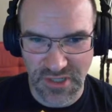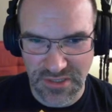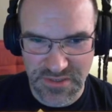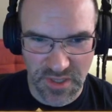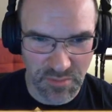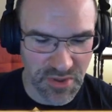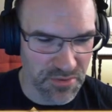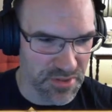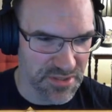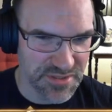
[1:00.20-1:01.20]
nonstop
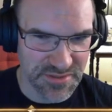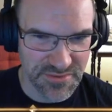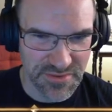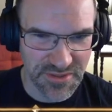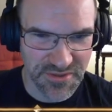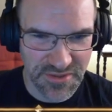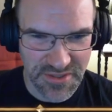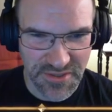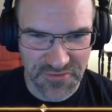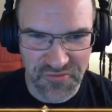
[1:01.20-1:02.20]
coding to
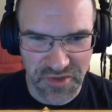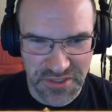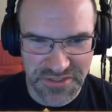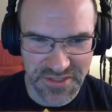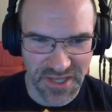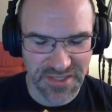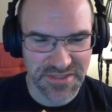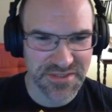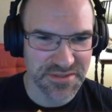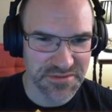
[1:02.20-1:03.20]
finish that.
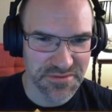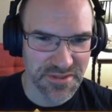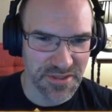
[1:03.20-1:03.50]
So